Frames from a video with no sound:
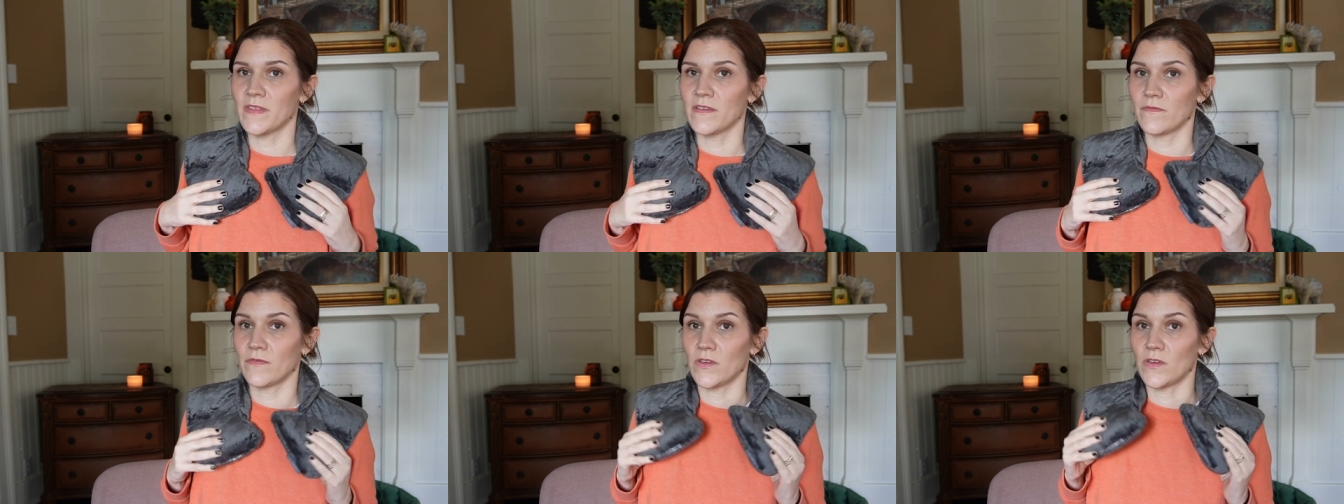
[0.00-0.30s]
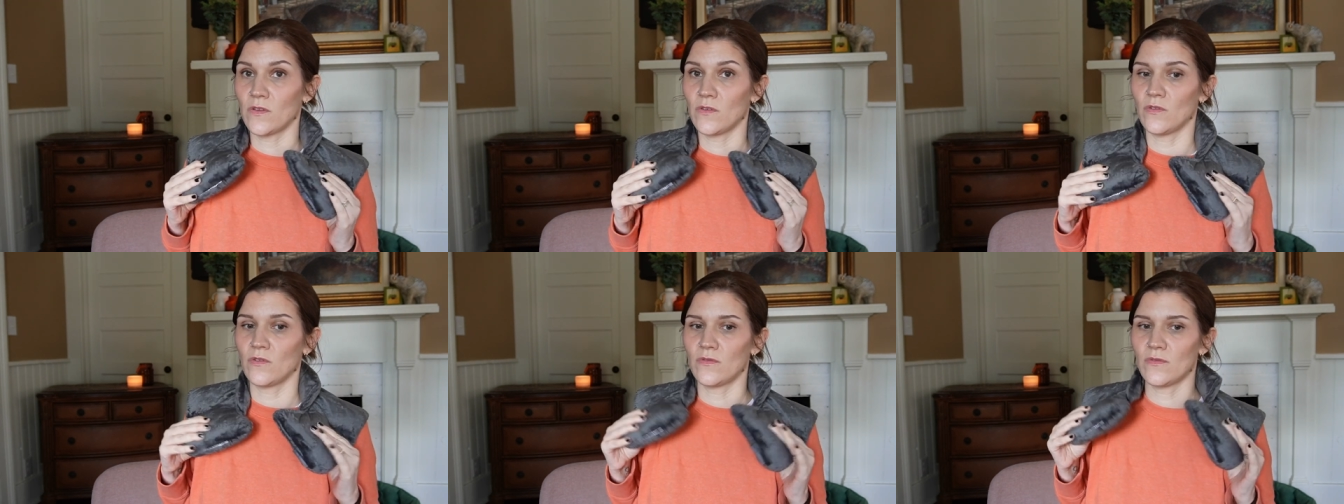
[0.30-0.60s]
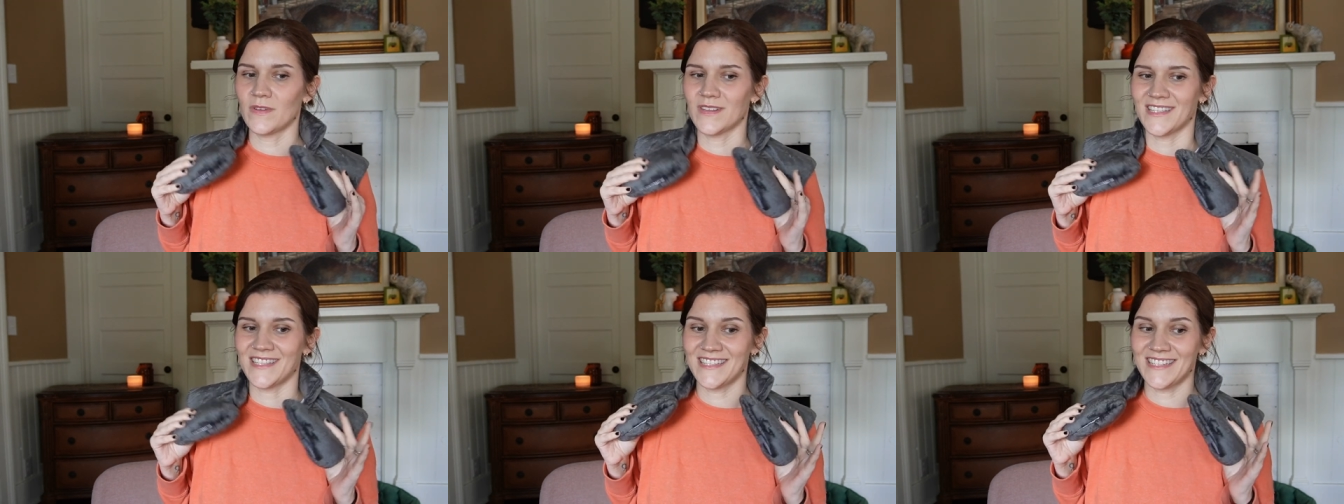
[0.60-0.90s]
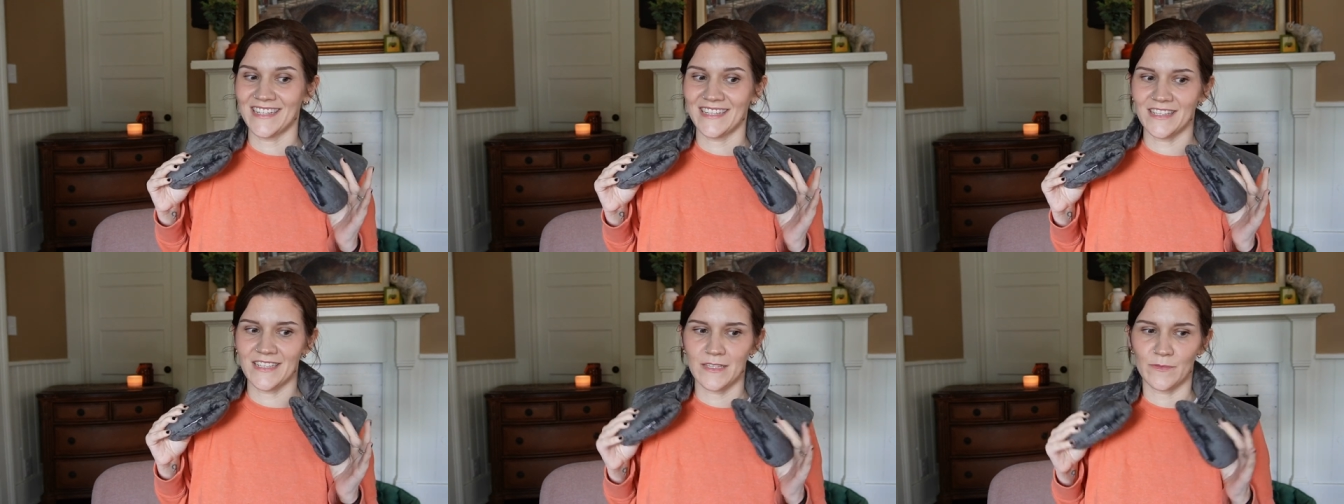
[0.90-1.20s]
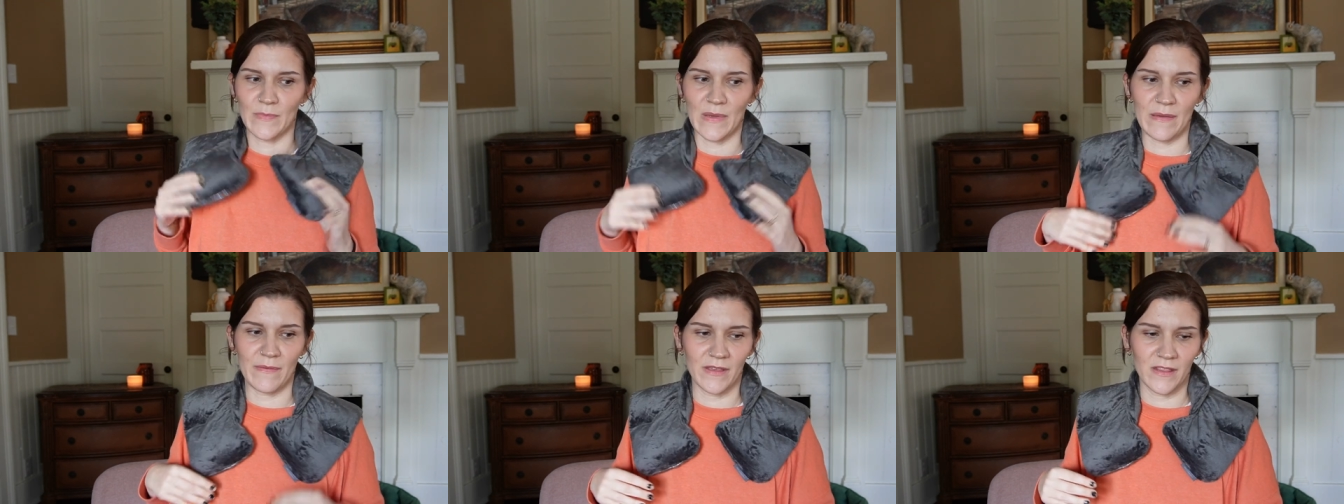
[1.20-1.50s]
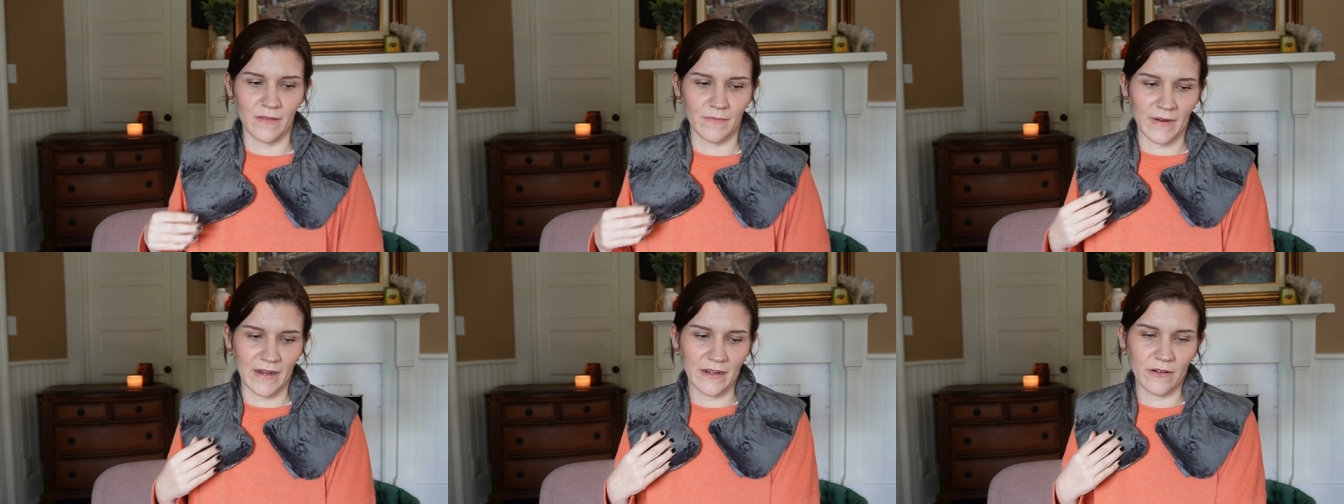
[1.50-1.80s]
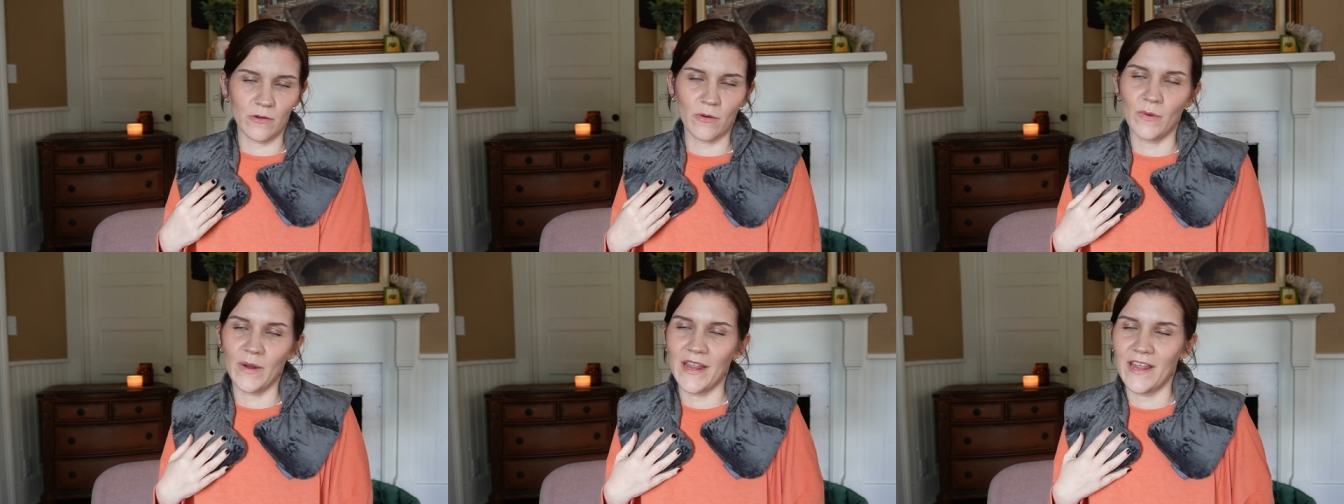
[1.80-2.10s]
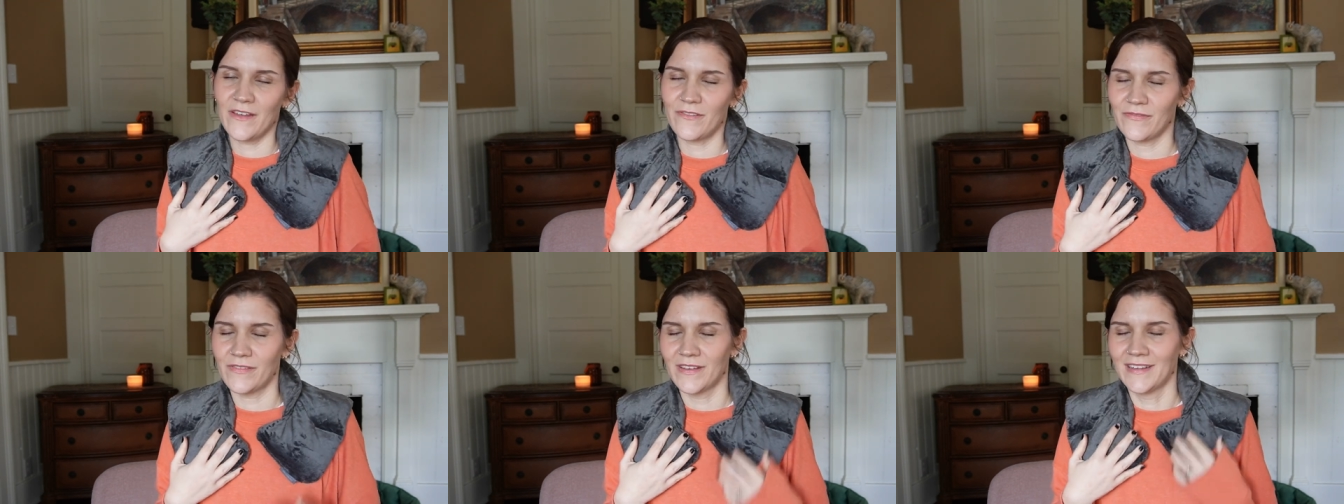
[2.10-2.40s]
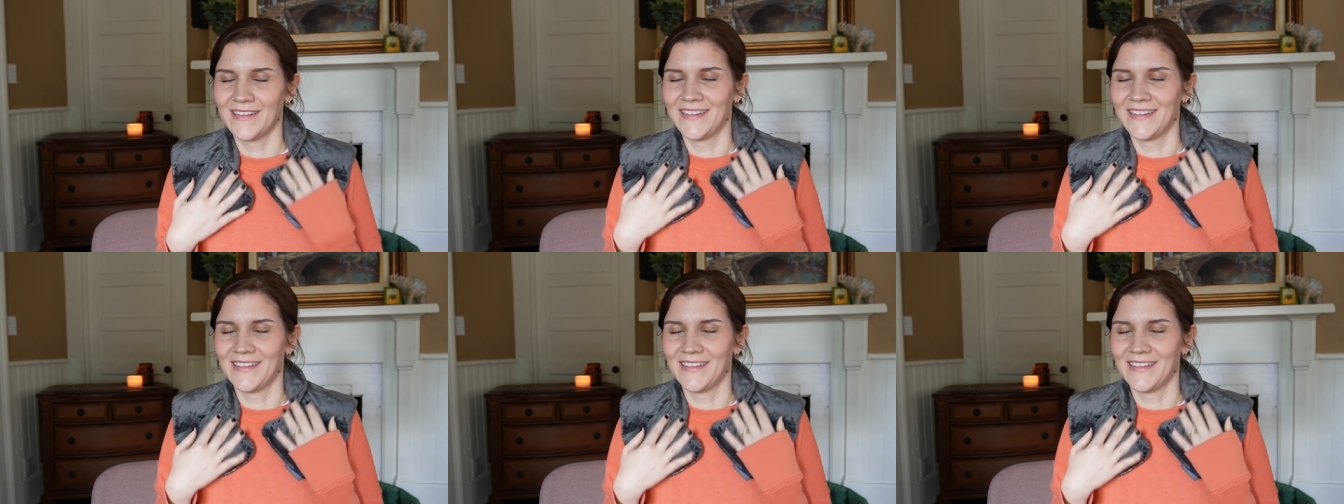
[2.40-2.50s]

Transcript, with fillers: if you stick this baby in the microwave,